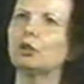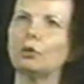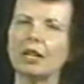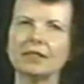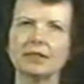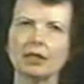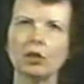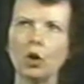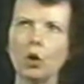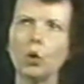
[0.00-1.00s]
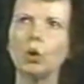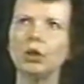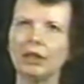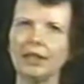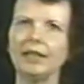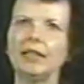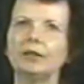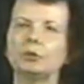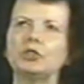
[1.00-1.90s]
across the whole land.